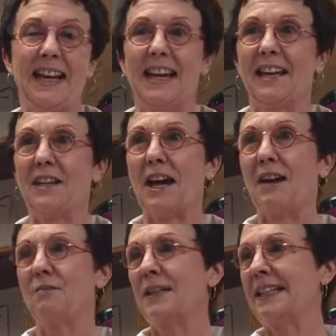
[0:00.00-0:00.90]
And
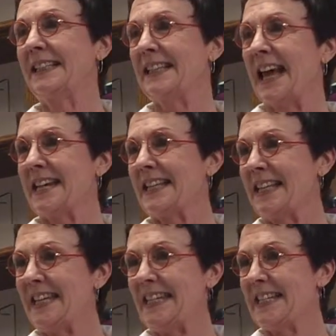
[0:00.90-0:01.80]
I really like
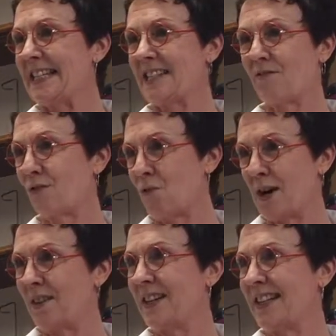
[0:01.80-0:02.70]
these for
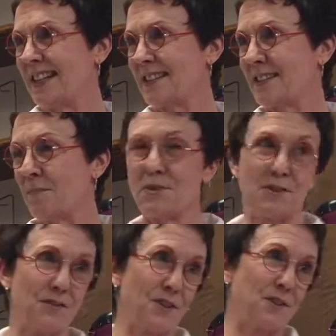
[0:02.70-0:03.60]
wearing in the
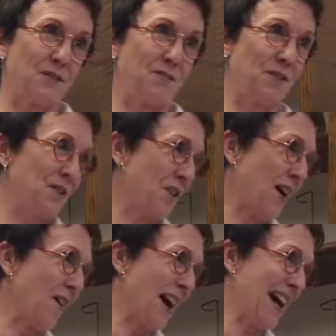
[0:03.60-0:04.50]
summer. Those of you that know
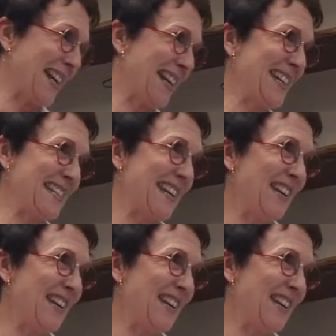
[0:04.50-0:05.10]
how hot it is